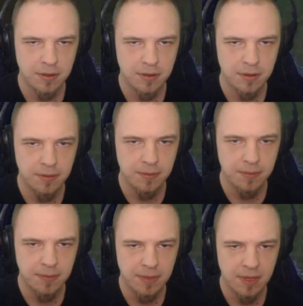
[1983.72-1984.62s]

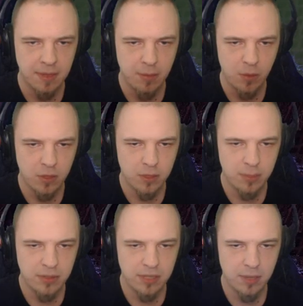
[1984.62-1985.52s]
I might
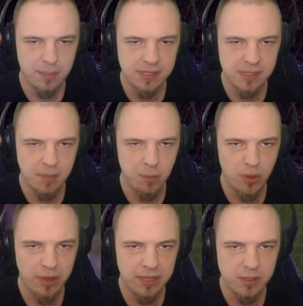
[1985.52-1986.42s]
want to build up at some
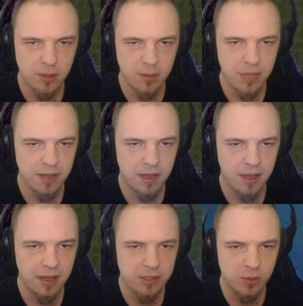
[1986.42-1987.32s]
point, so I'm
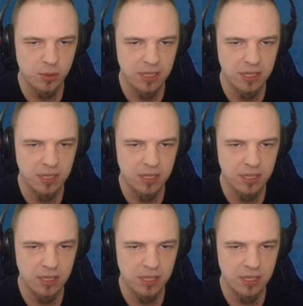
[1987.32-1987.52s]
not uh,